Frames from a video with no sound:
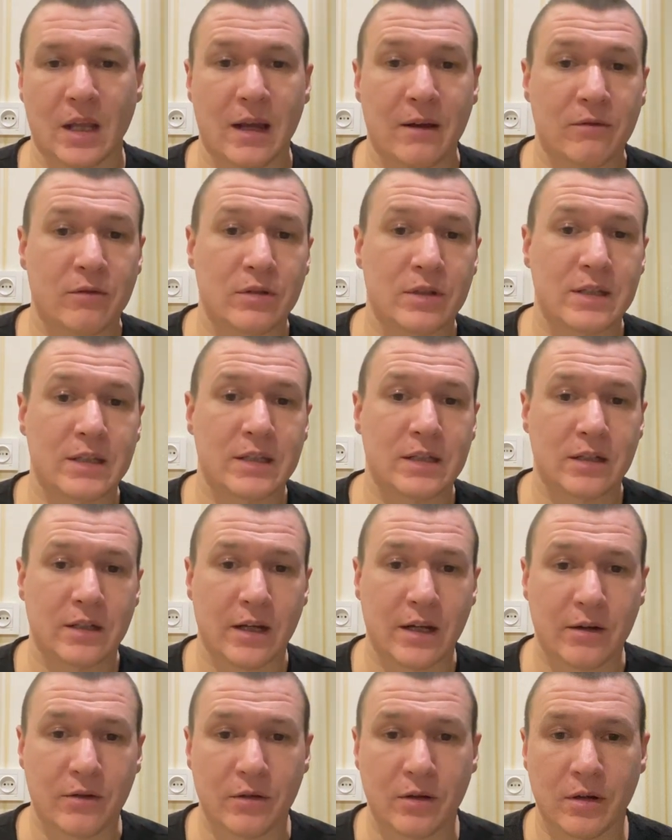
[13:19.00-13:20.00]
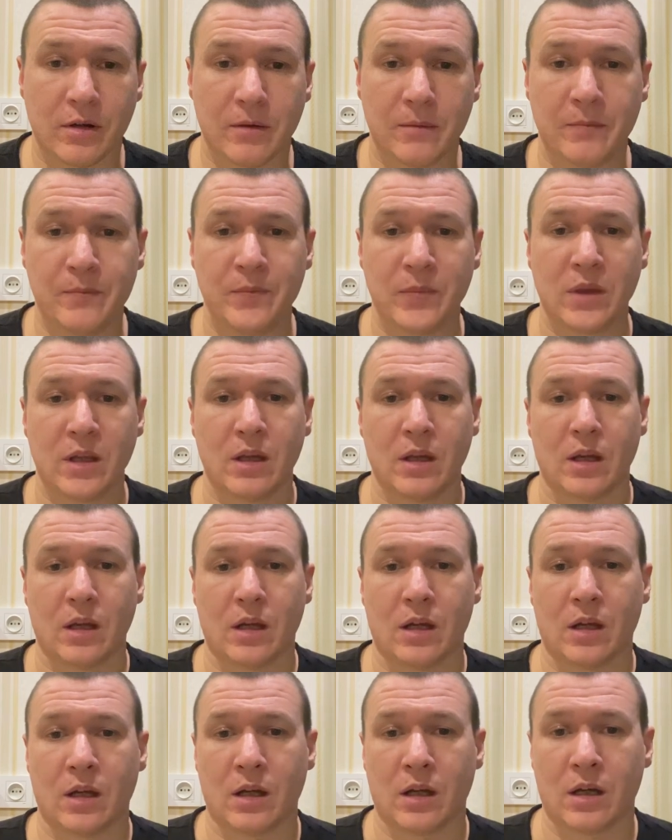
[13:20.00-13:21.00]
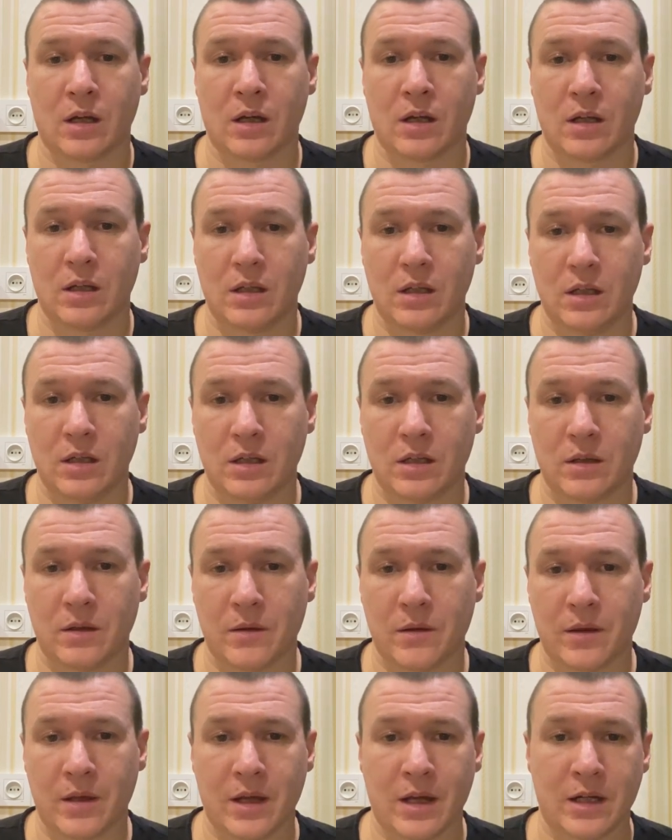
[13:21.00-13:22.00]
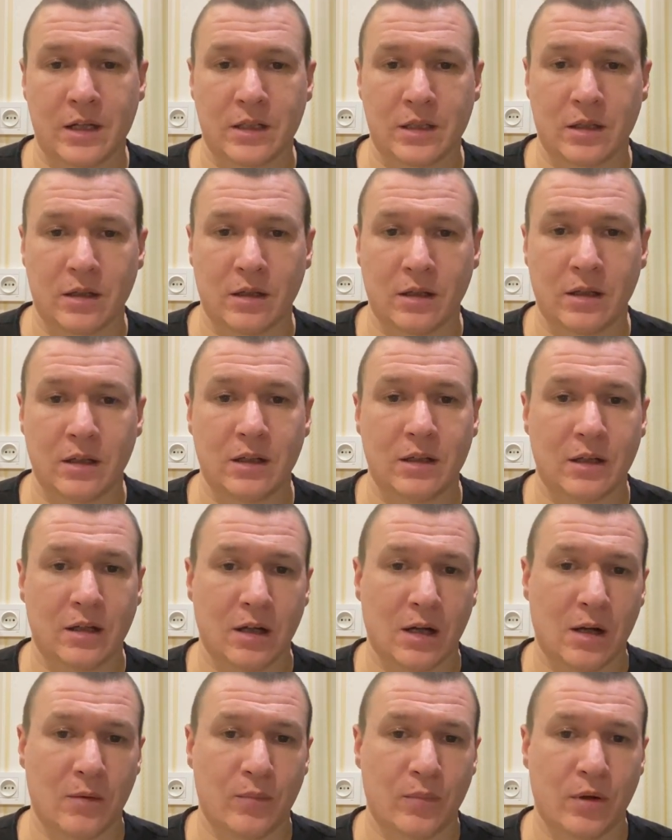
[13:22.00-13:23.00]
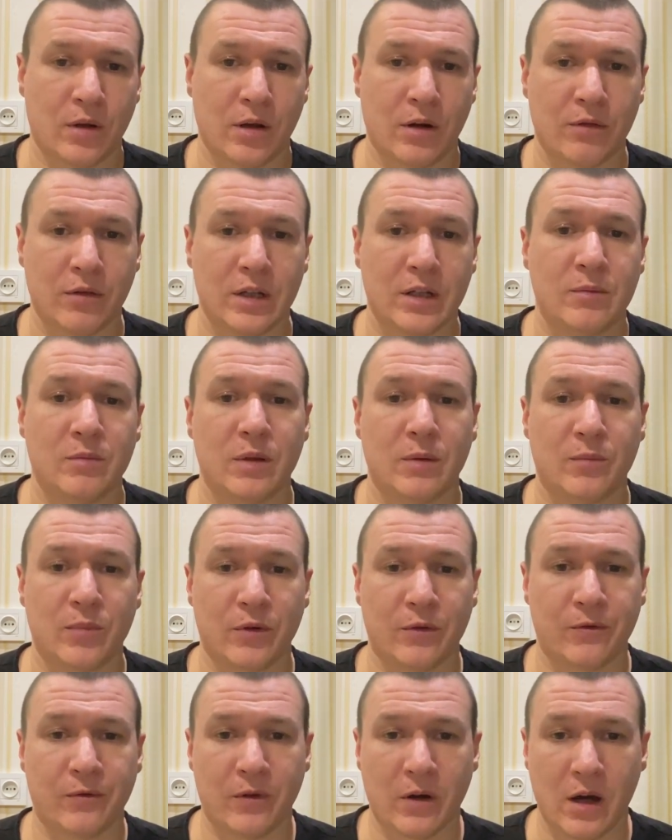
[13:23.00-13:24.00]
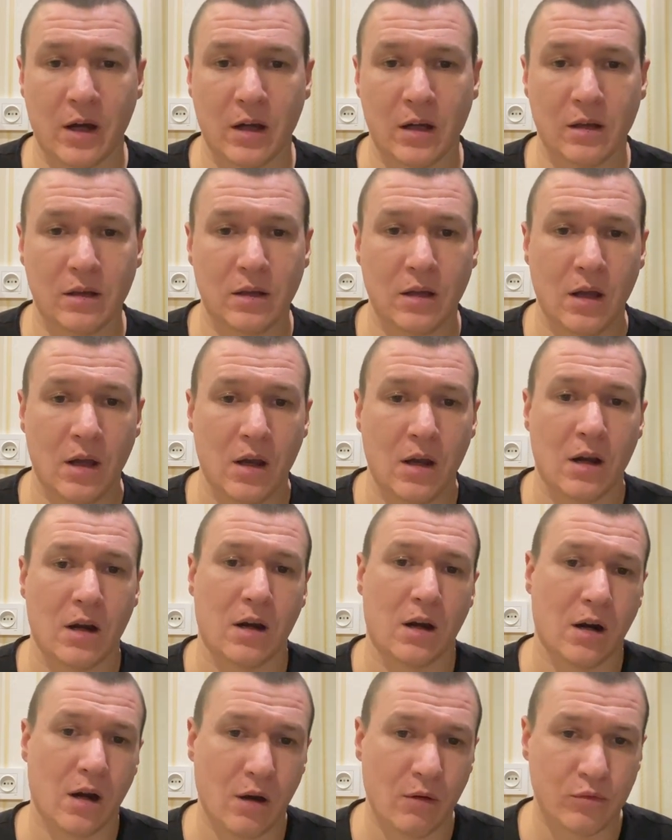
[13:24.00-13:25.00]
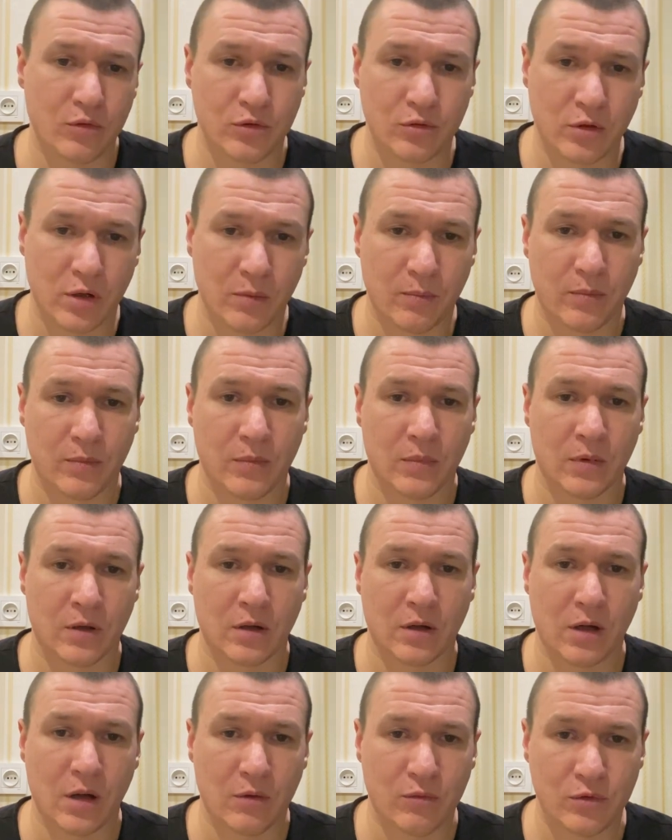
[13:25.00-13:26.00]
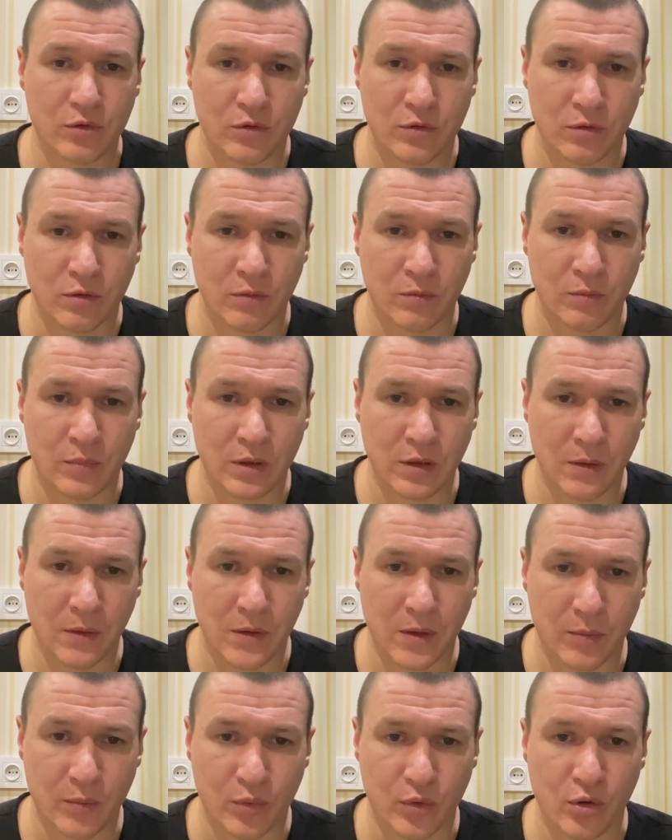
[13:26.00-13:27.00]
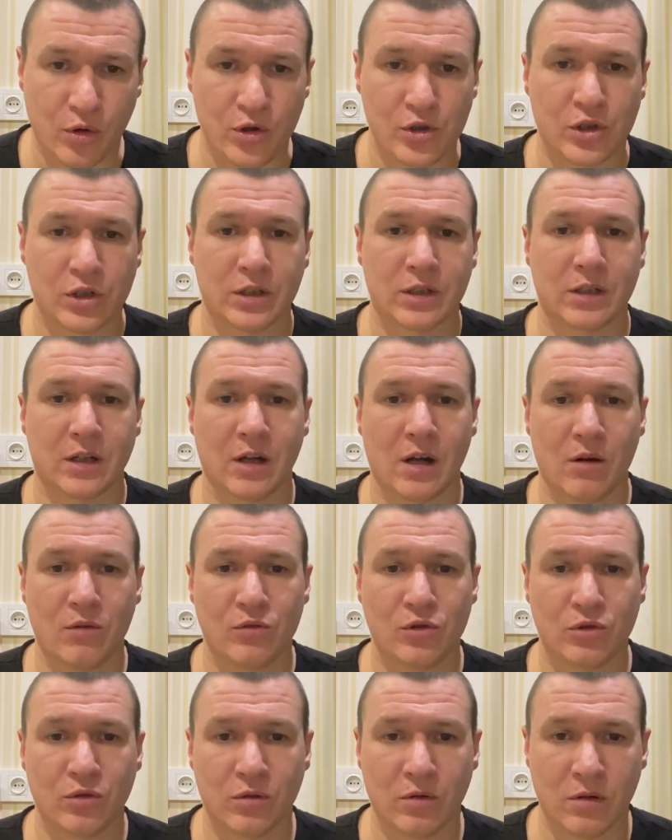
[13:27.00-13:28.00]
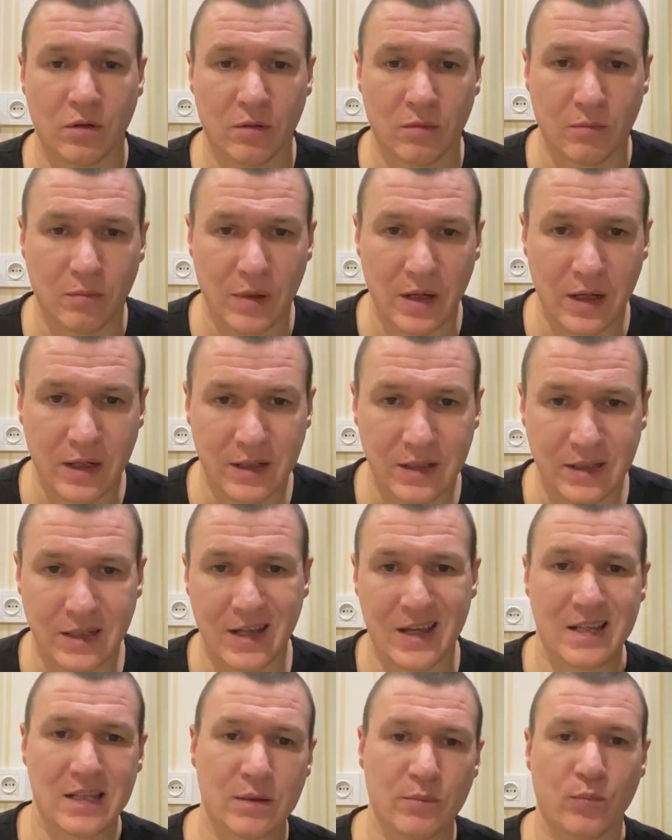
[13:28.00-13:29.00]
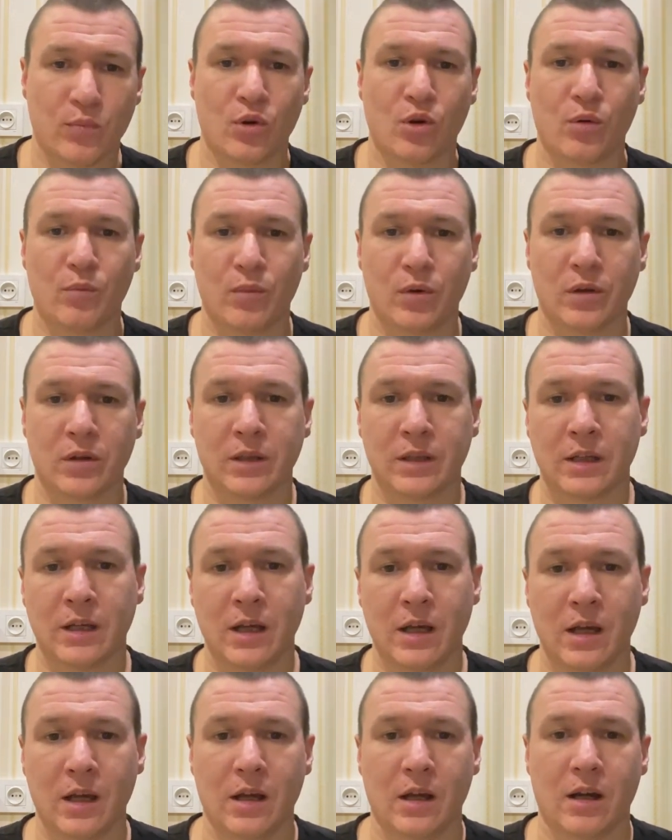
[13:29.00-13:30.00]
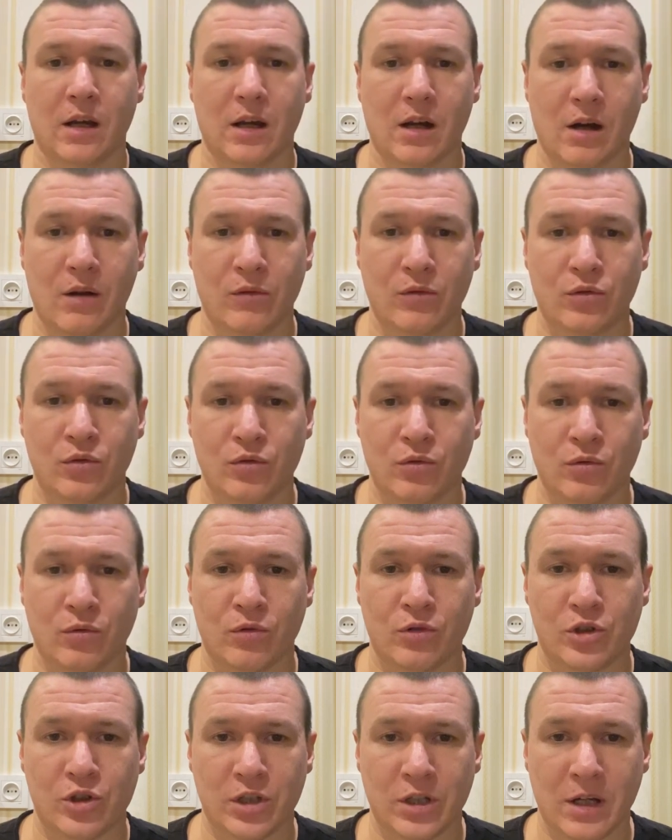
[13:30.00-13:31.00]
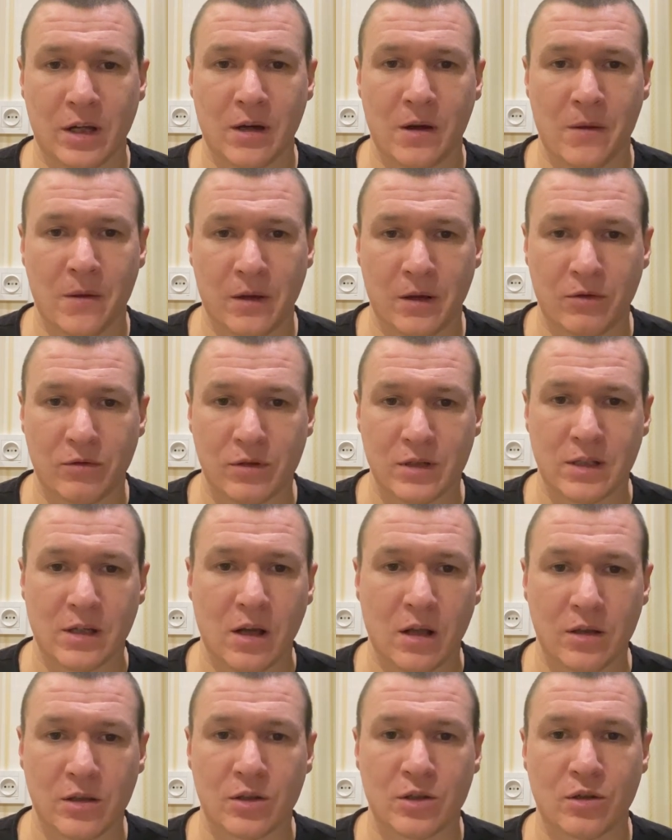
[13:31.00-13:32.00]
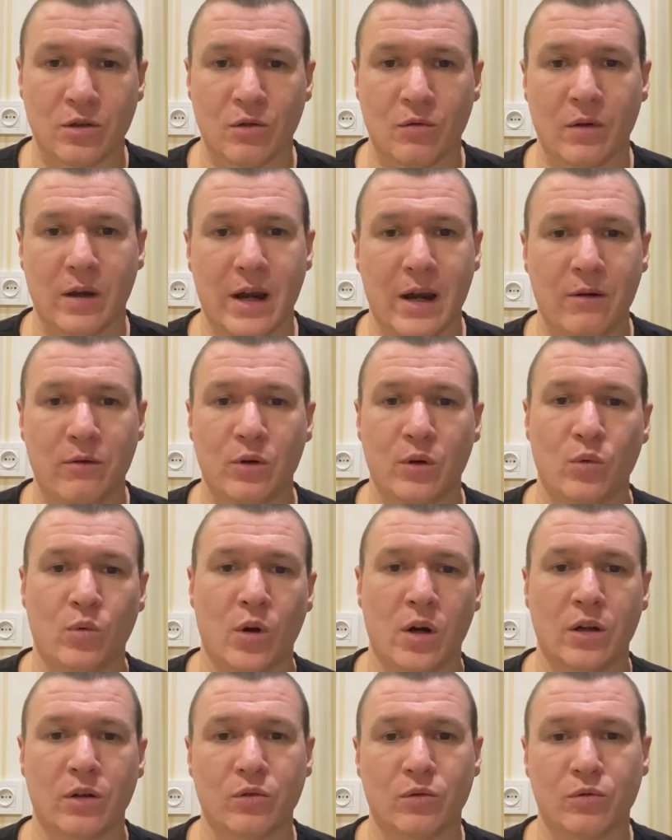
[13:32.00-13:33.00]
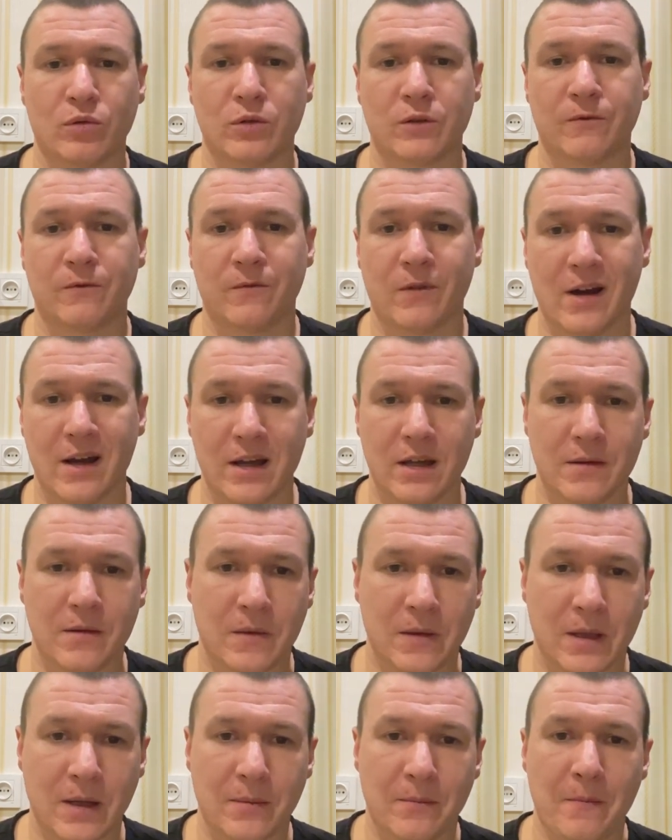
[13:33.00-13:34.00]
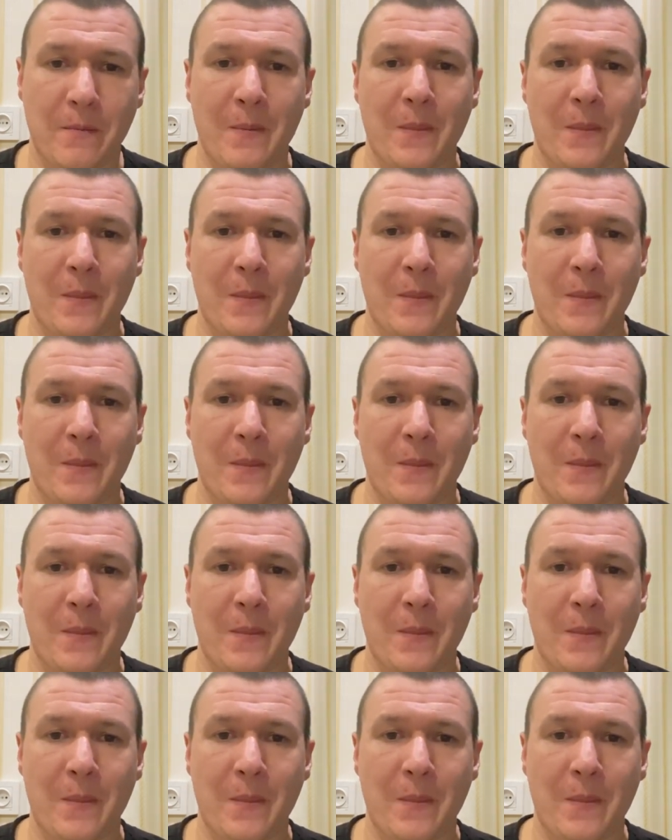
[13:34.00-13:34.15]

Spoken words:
scenario in that GitHub README profile, how to build the project, how to make tests properly, how to share the results so everyone could find them,